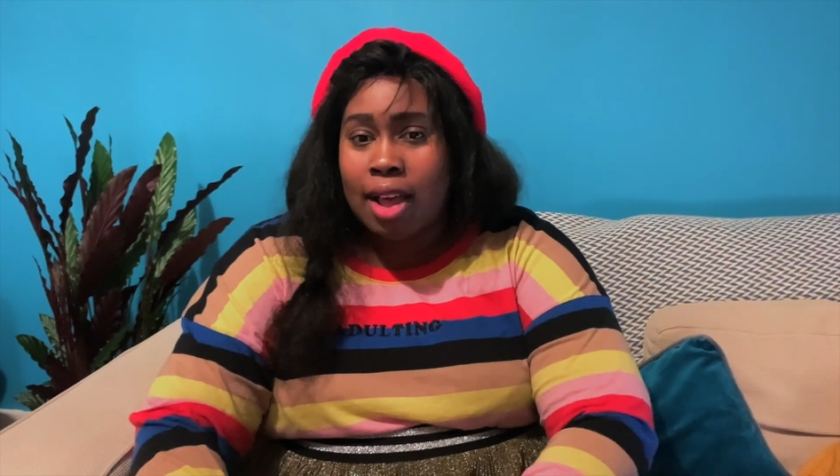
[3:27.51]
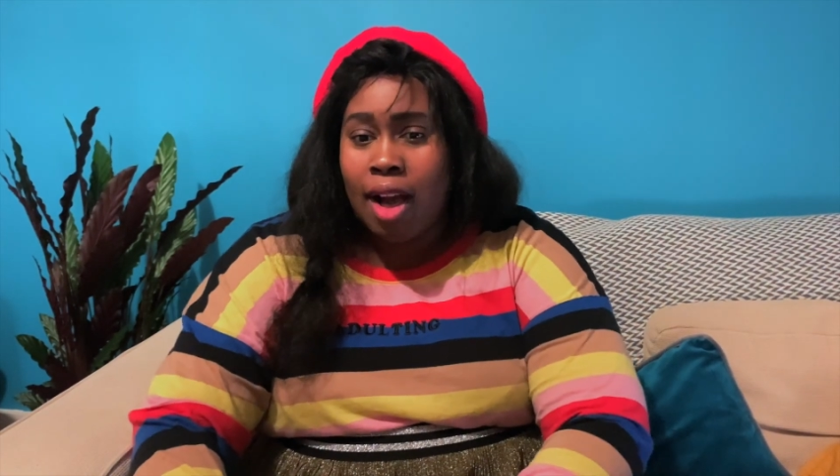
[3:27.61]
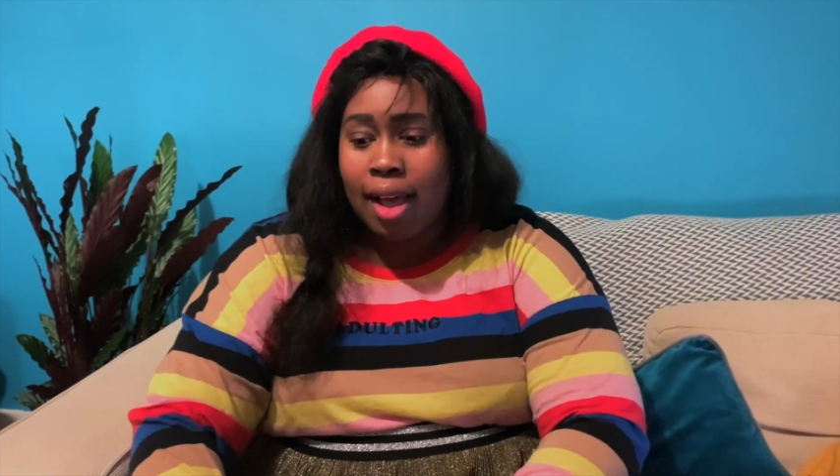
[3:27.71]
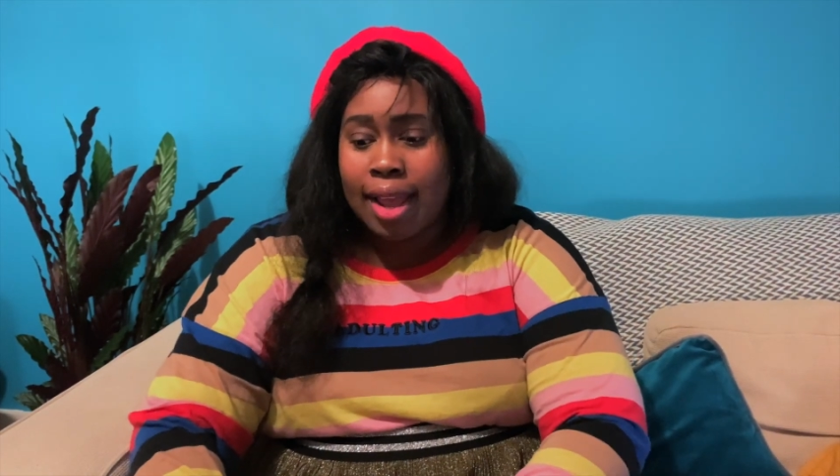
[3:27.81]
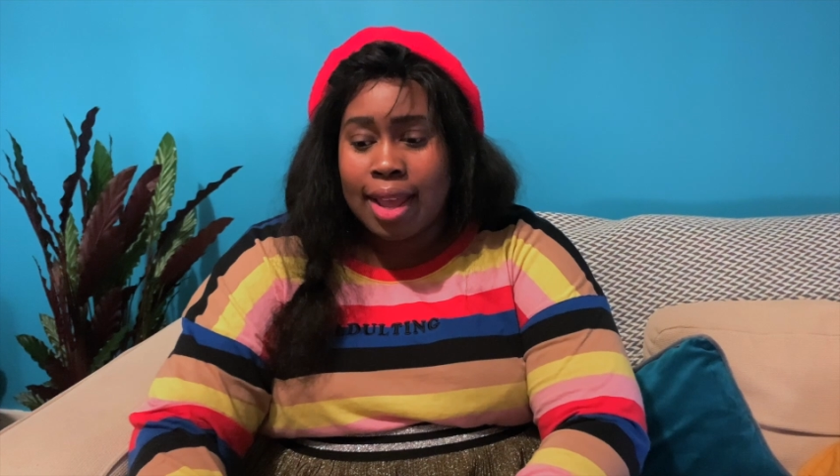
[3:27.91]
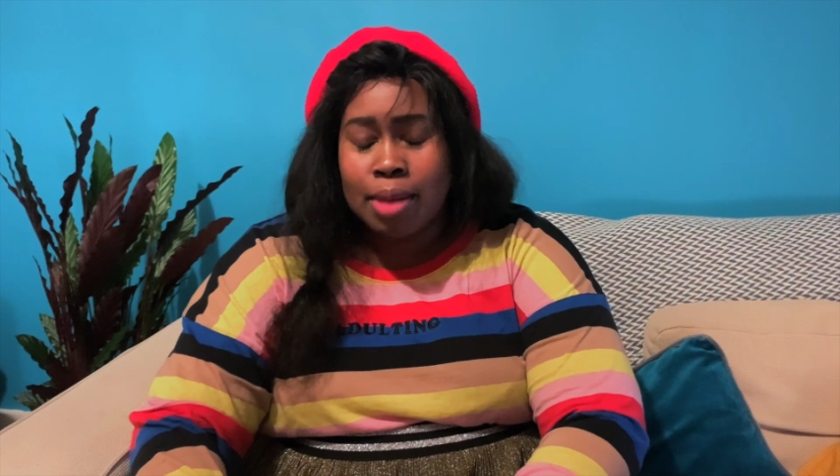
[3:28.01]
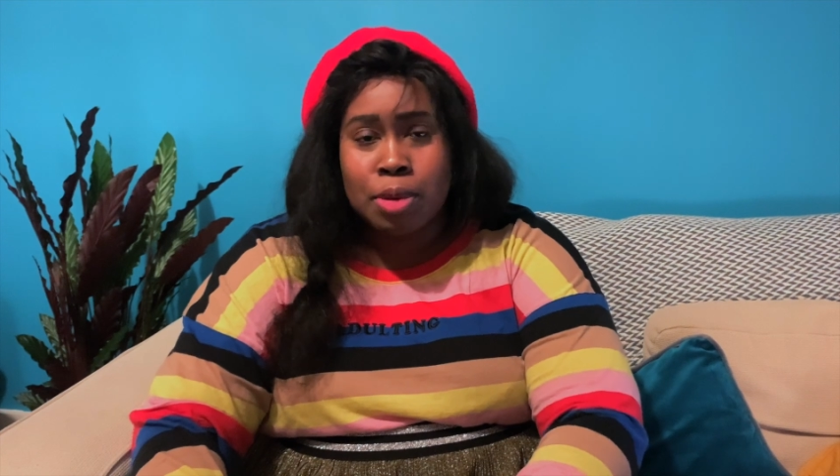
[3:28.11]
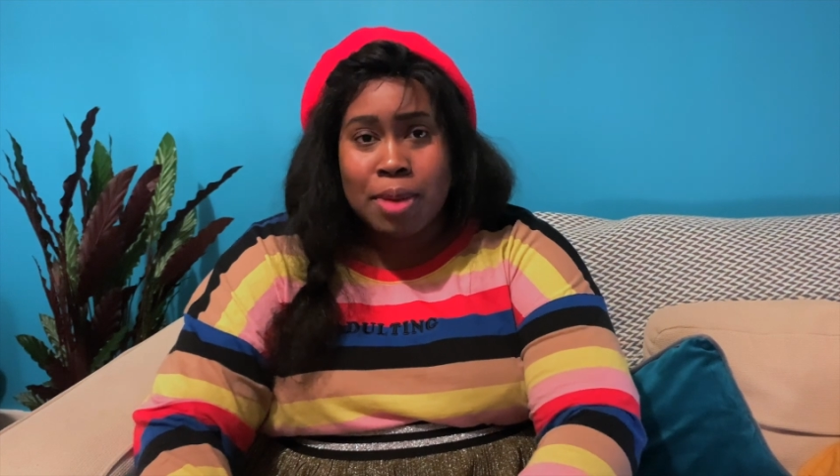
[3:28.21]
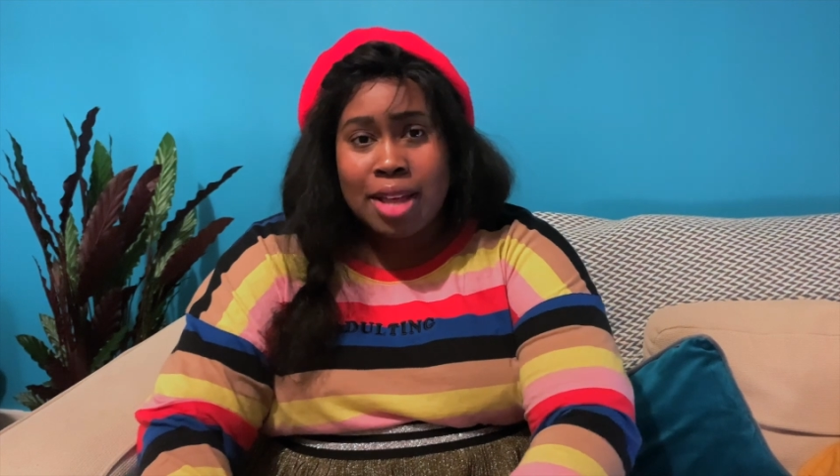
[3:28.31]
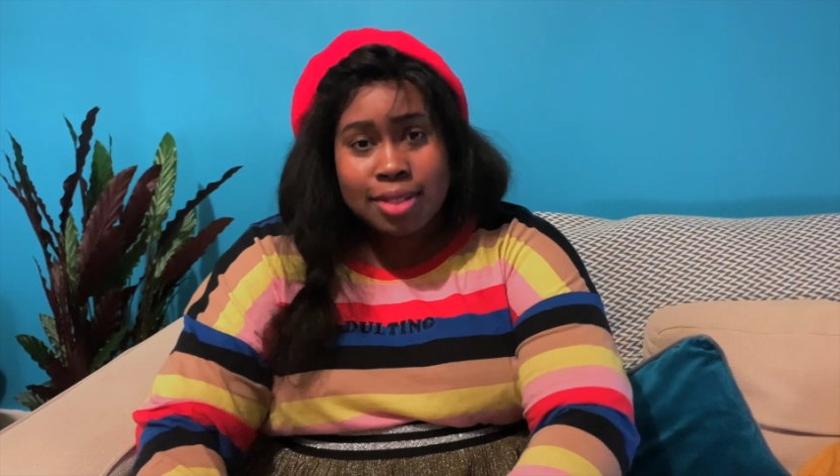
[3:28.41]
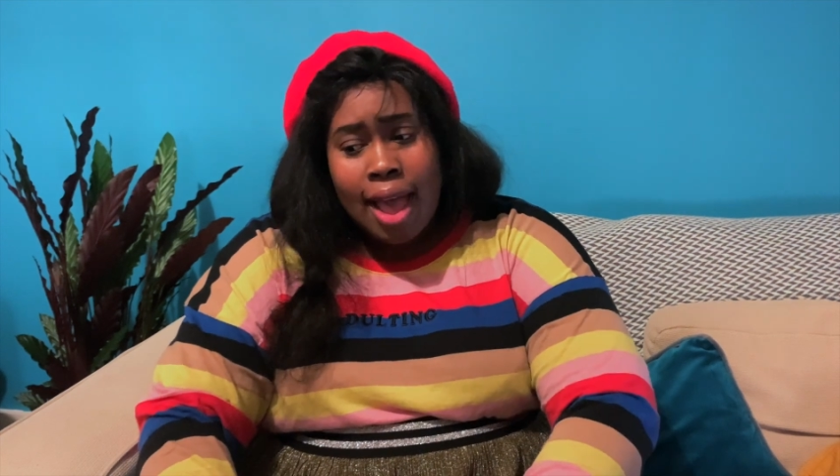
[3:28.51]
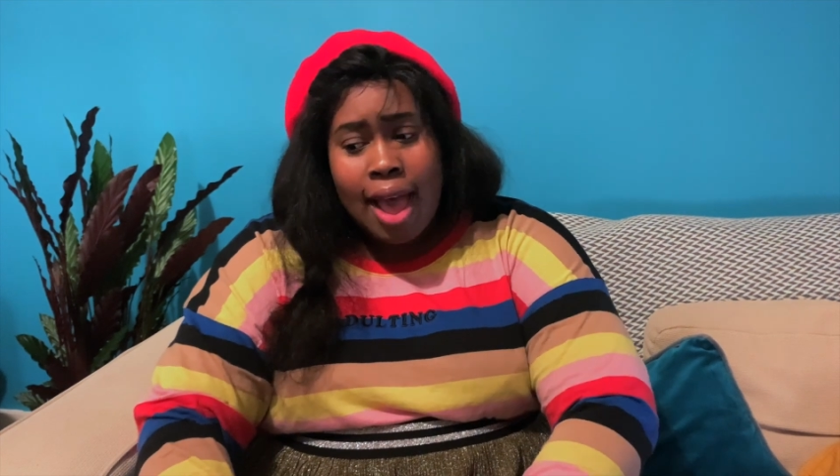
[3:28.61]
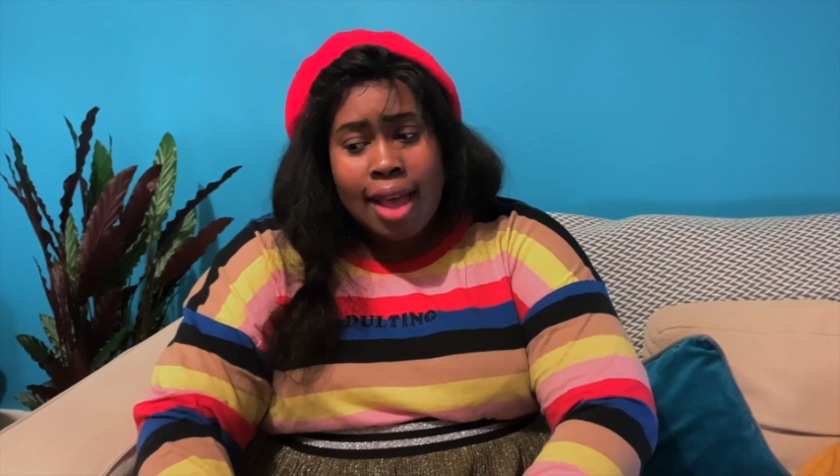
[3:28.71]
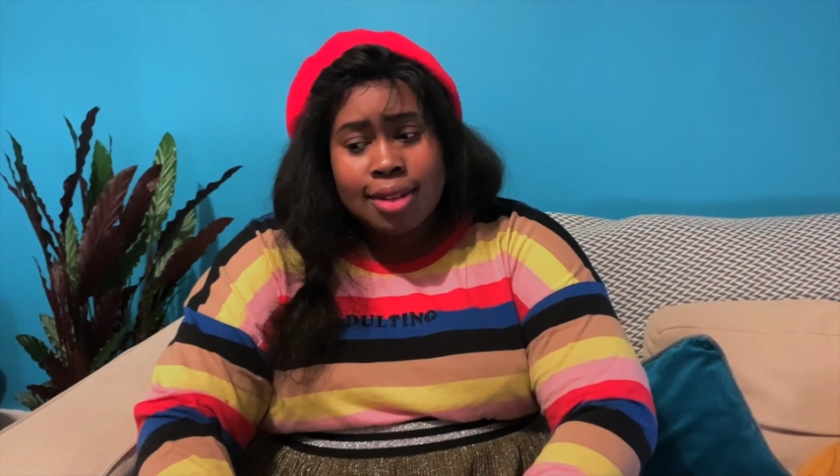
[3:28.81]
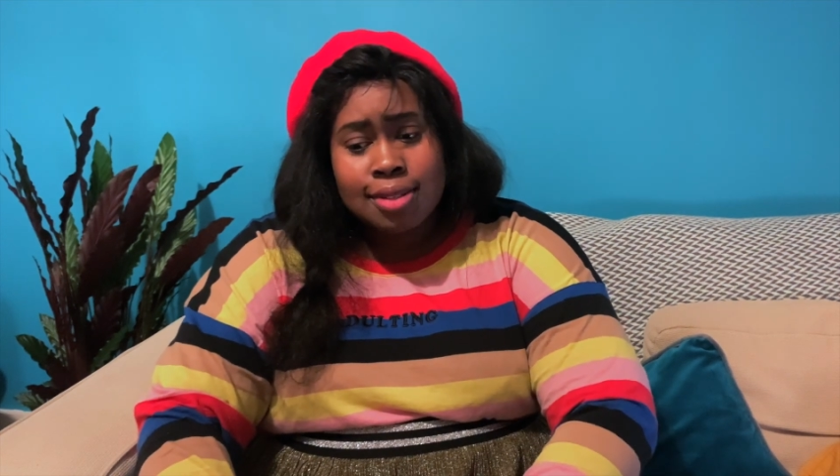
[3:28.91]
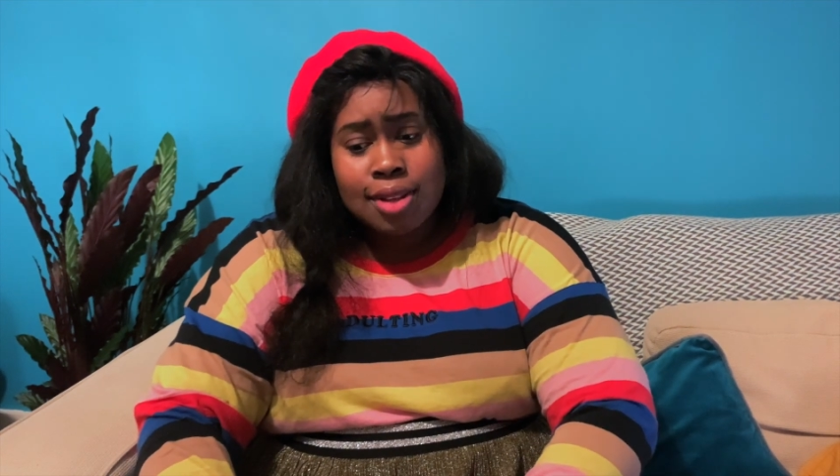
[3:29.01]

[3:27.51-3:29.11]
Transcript: I am a mess and